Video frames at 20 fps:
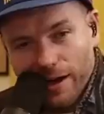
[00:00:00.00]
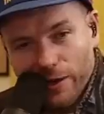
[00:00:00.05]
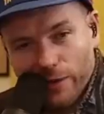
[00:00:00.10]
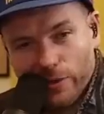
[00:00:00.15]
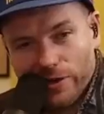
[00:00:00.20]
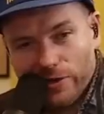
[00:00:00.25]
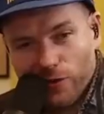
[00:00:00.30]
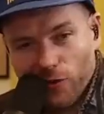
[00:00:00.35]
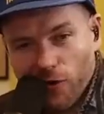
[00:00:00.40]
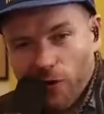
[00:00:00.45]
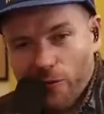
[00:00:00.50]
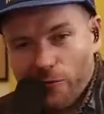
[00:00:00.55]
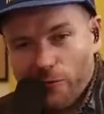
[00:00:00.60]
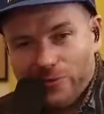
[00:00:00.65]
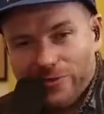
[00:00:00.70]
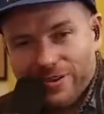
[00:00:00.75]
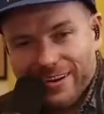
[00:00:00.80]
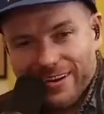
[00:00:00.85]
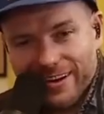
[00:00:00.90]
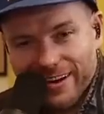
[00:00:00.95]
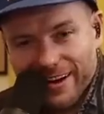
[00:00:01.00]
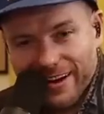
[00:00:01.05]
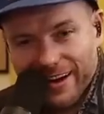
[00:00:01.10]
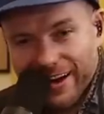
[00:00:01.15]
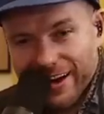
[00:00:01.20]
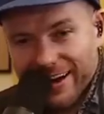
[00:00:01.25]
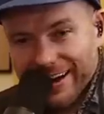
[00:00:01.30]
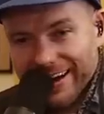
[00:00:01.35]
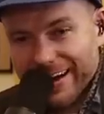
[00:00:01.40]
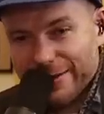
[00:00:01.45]
I went home.
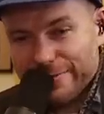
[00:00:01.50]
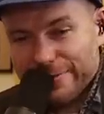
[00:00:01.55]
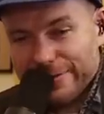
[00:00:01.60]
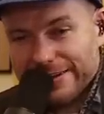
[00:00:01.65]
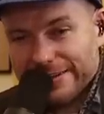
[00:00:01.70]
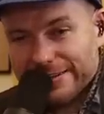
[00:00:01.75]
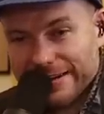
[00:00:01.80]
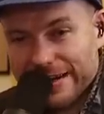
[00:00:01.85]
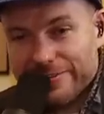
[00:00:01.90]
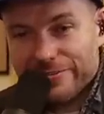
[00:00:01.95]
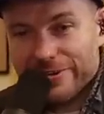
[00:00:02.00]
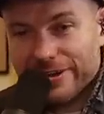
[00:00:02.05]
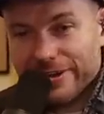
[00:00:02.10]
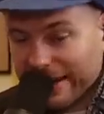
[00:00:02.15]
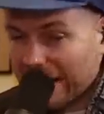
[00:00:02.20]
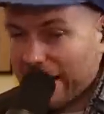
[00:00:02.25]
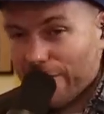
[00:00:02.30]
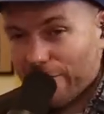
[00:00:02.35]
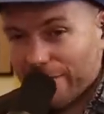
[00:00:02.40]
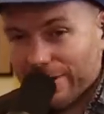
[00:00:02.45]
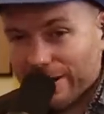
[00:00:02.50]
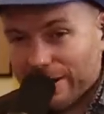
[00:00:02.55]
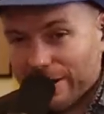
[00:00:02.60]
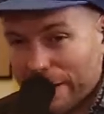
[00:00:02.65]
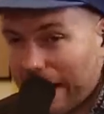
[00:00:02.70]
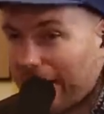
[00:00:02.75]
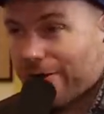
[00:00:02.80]
I milked every cow in the